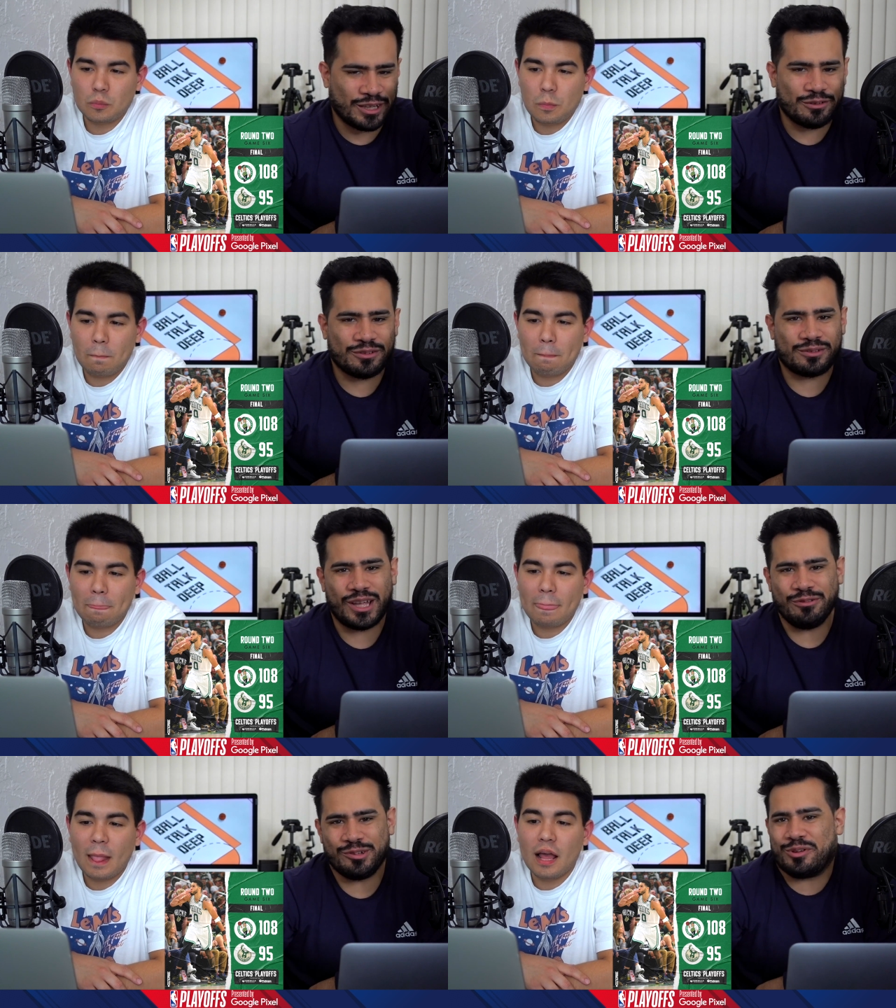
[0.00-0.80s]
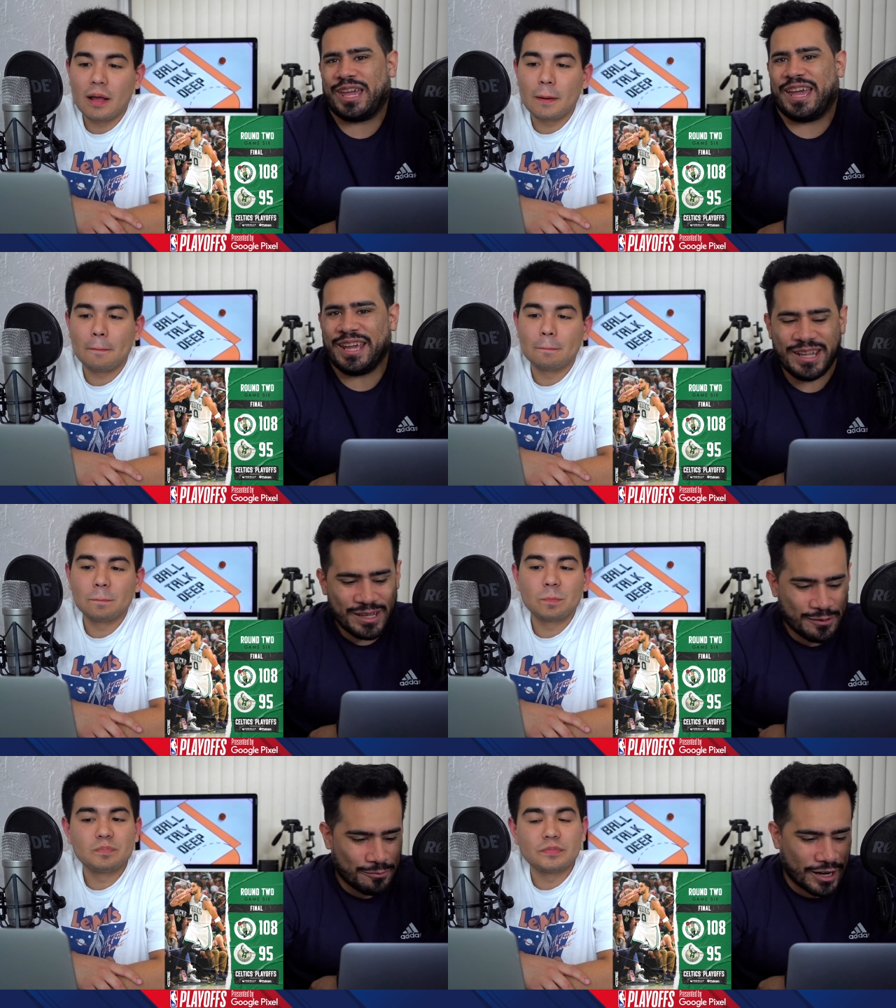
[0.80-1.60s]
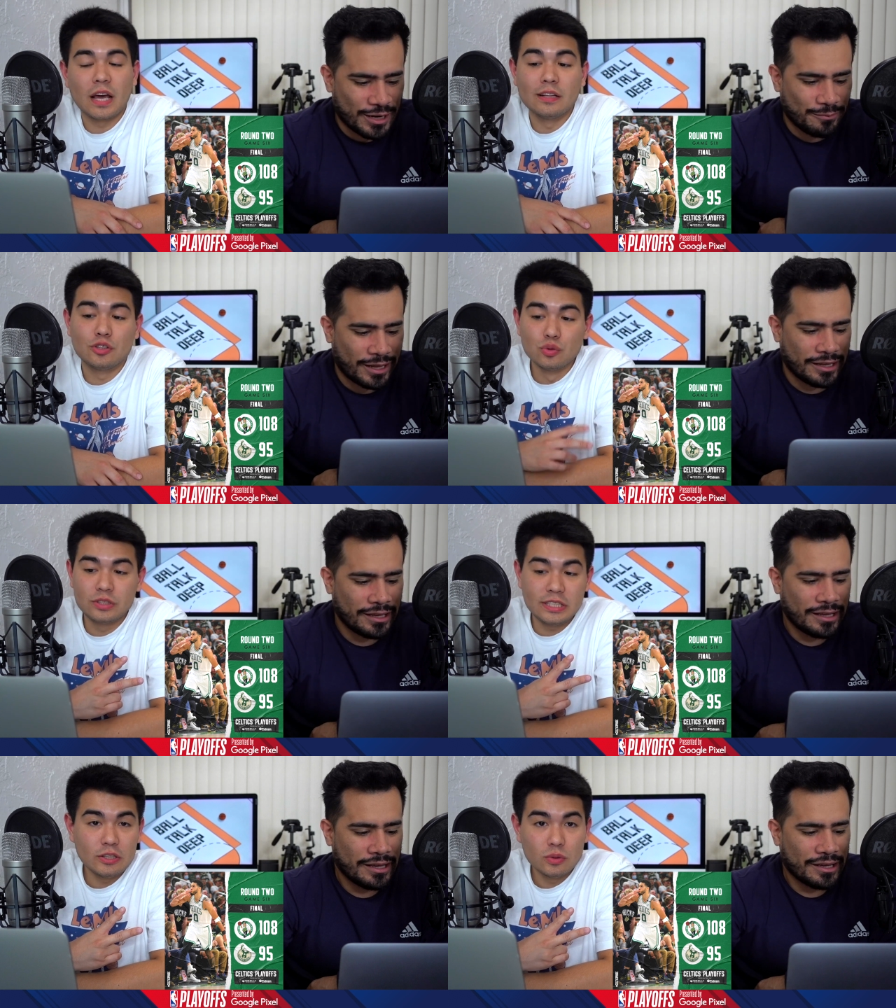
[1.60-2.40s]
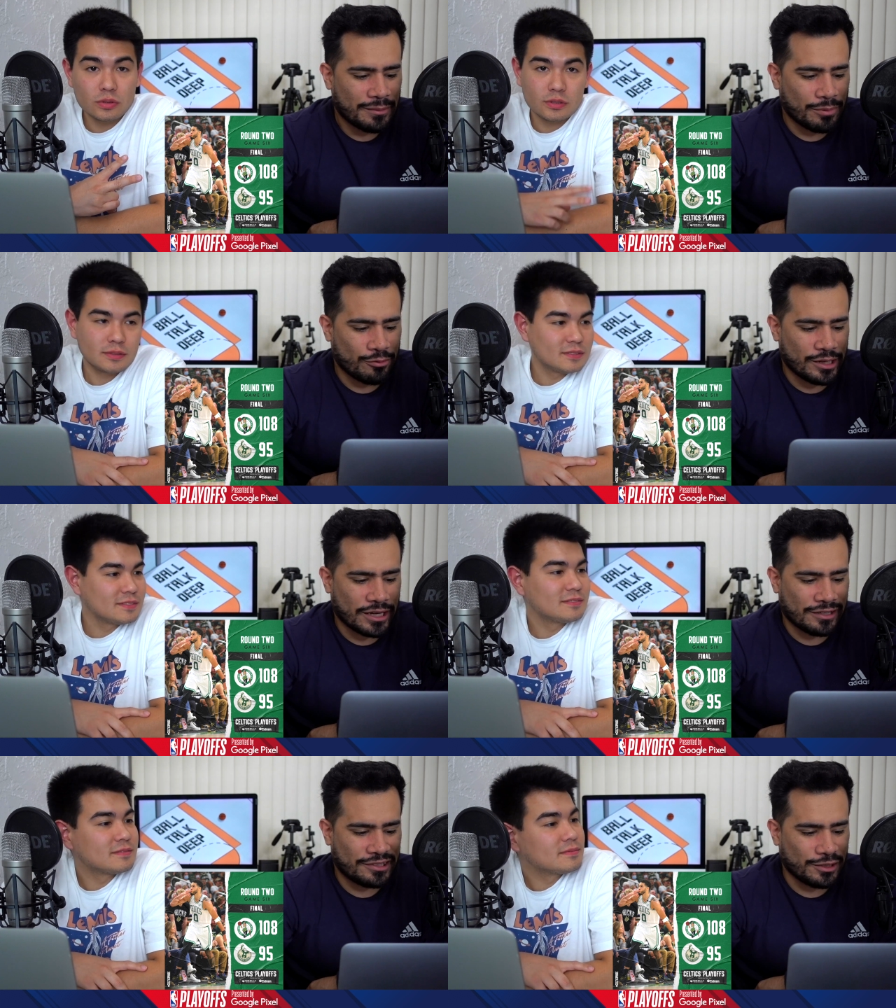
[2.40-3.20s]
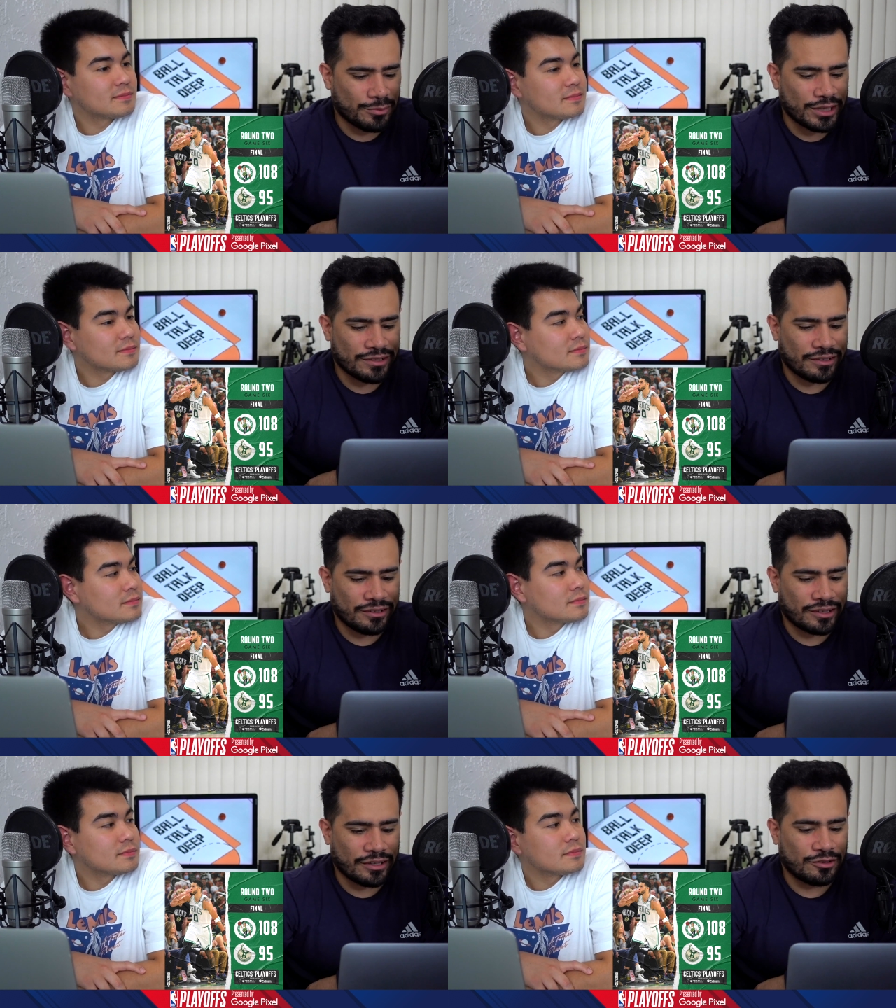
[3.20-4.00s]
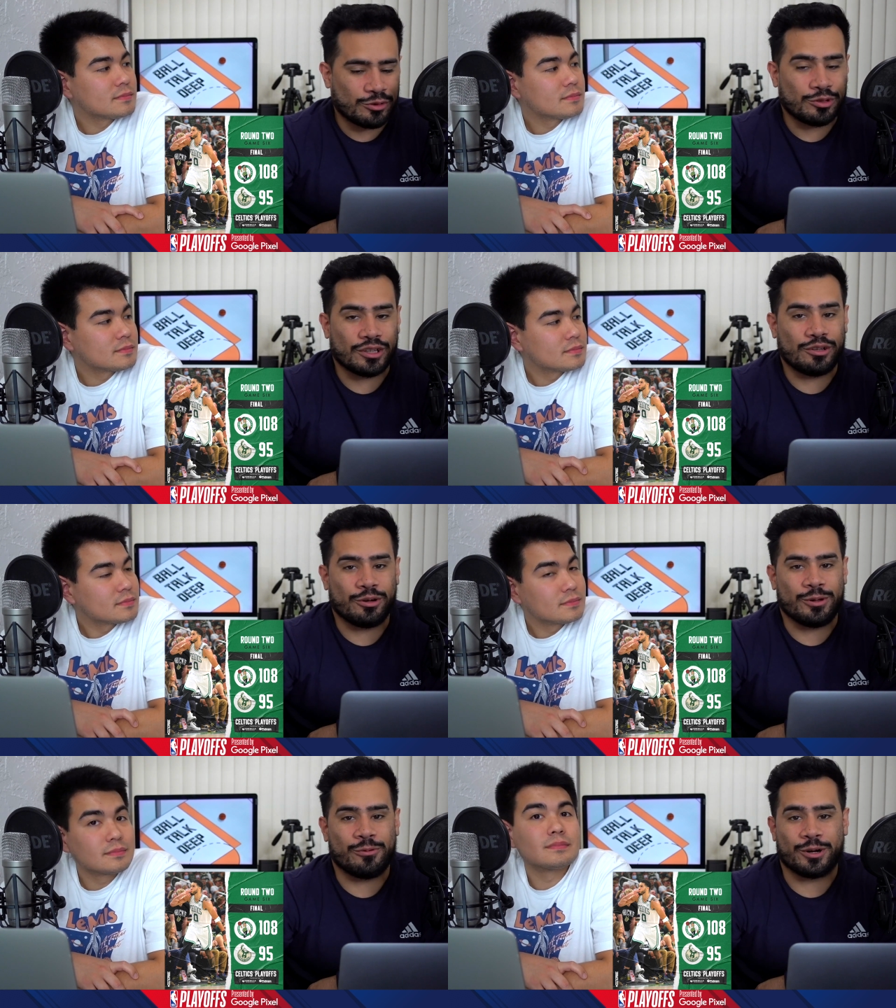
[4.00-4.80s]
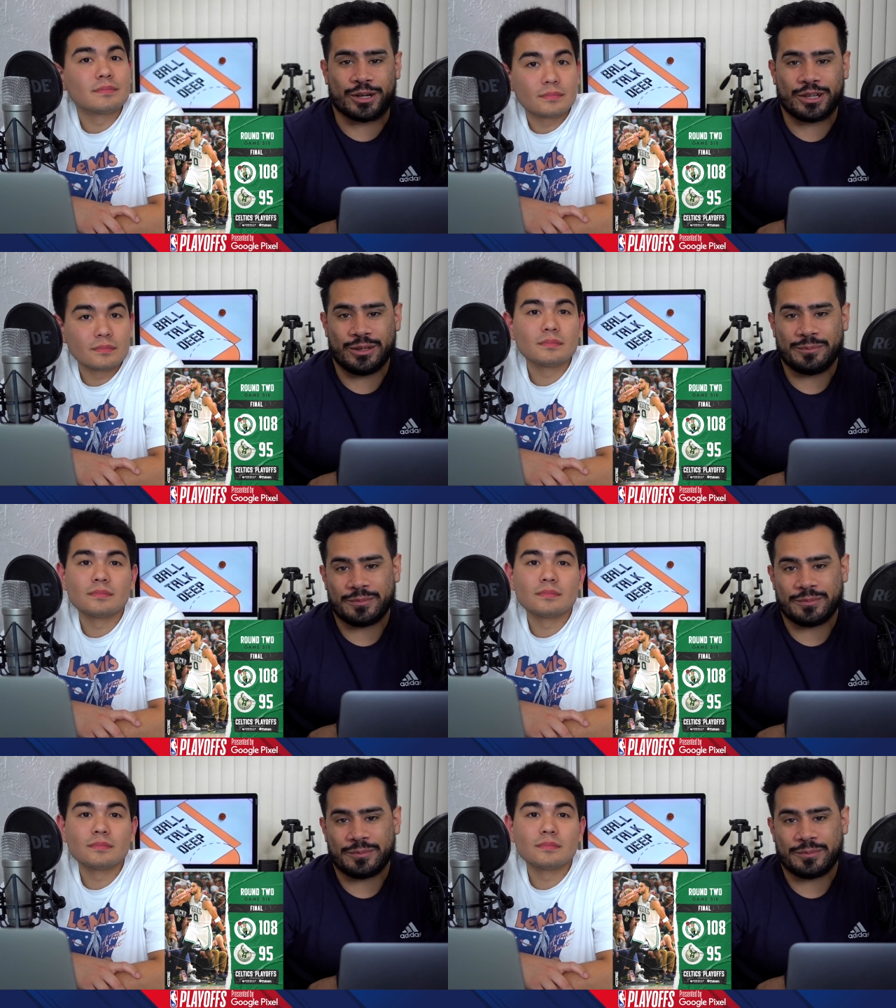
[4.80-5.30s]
Speaker 1: That was that was okay, but I'm and like two steals. But what you gotta see, man, is this guy's doing the dirty work.